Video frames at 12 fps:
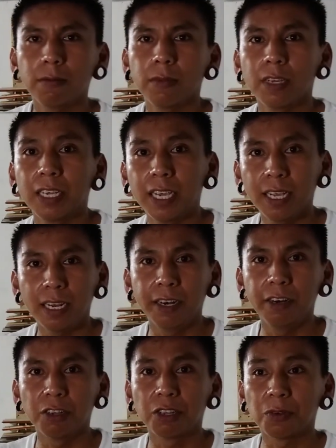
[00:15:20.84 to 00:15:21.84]
Again, I
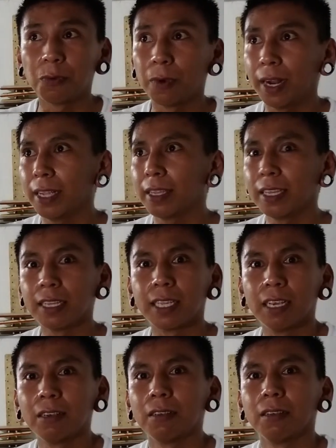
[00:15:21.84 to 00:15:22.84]
need to write things
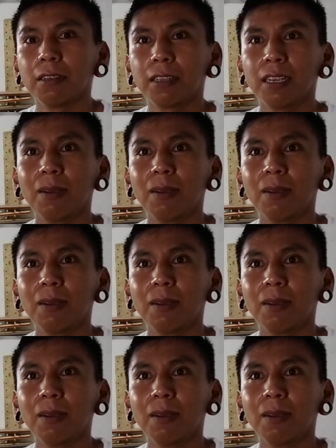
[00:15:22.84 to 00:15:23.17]
down, because